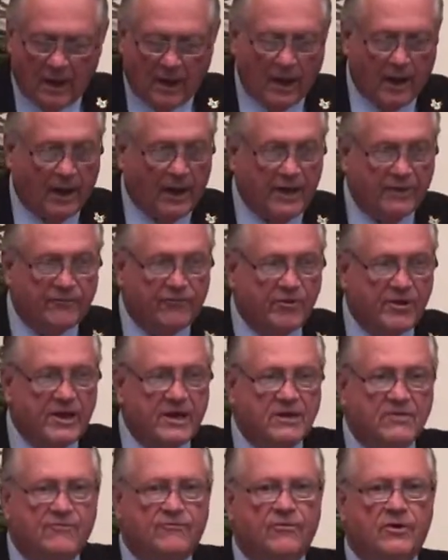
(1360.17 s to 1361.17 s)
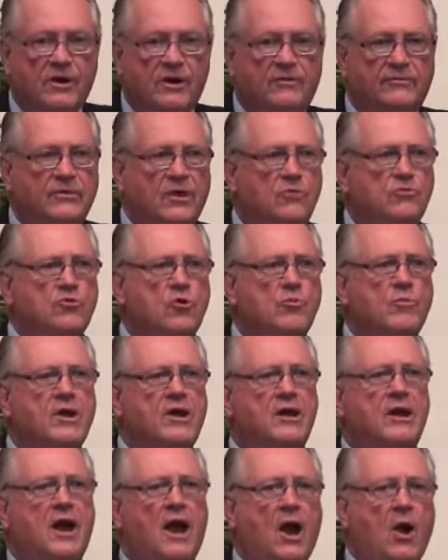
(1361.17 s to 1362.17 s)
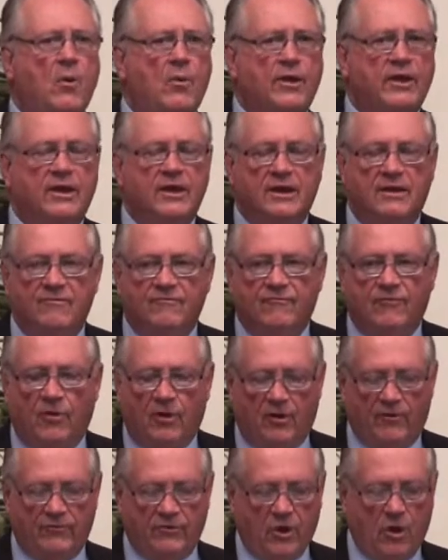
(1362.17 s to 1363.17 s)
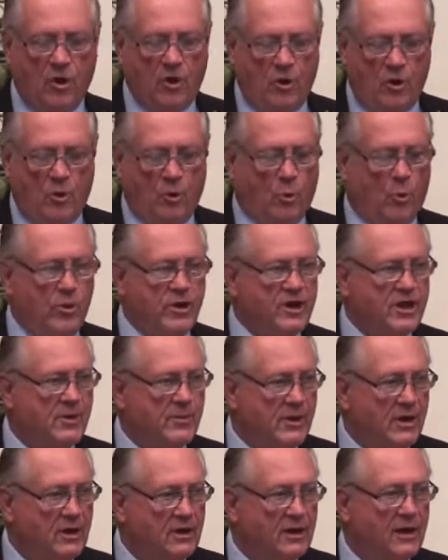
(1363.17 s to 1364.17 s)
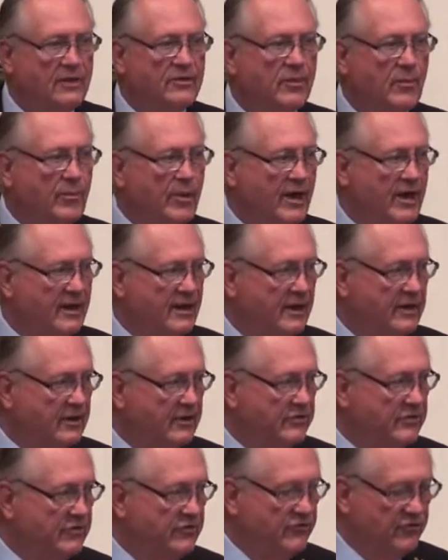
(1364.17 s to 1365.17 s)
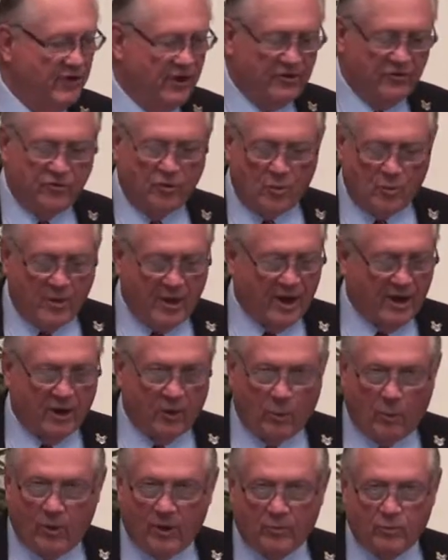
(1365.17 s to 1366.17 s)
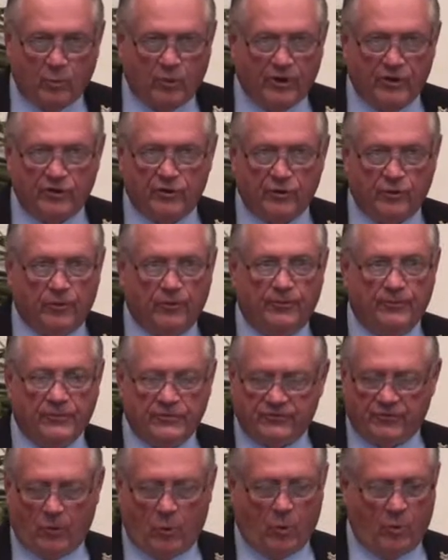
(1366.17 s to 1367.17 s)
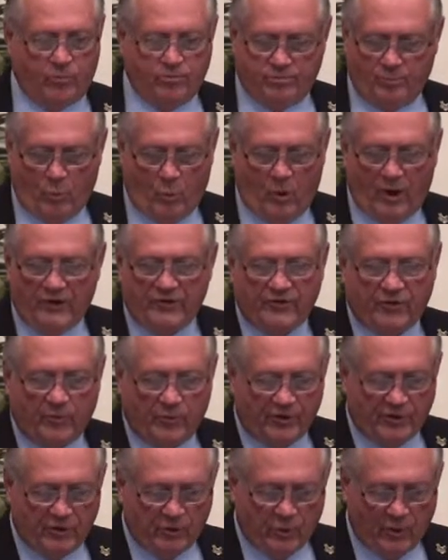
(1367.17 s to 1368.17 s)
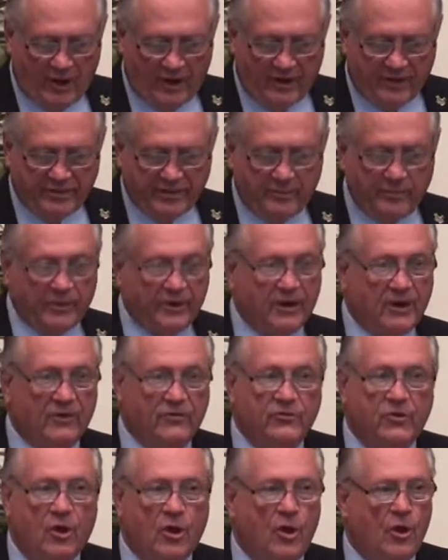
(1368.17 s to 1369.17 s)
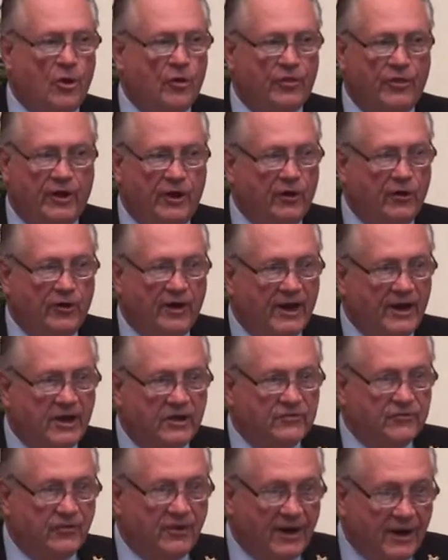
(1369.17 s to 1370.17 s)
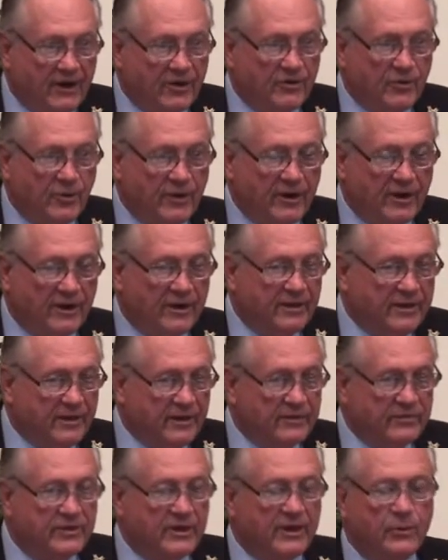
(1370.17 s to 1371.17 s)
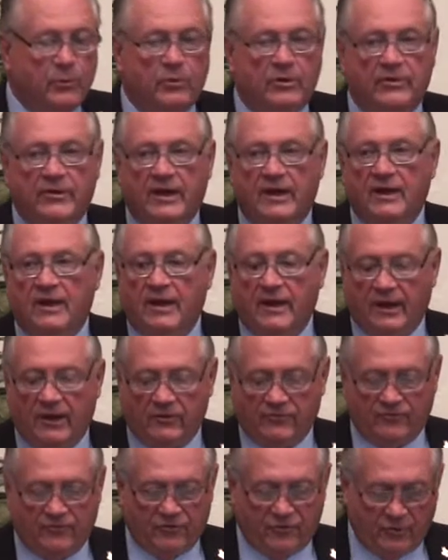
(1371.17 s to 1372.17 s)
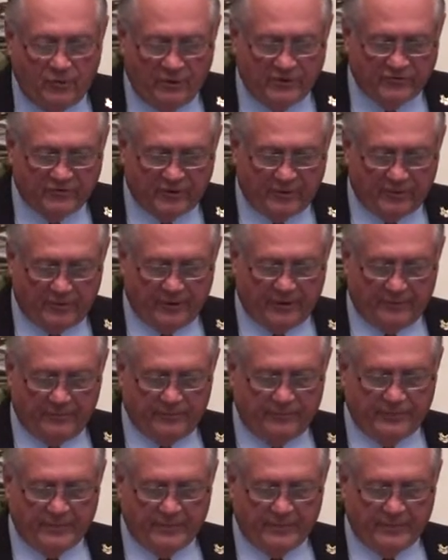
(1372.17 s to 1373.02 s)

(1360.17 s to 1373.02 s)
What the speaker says: If we get involved, no matter how we get involved, we come out on the bad end of the stick, no matter what we do. So why should we do anything? Because they don't like us for not doing anything. They will not like us for doing something.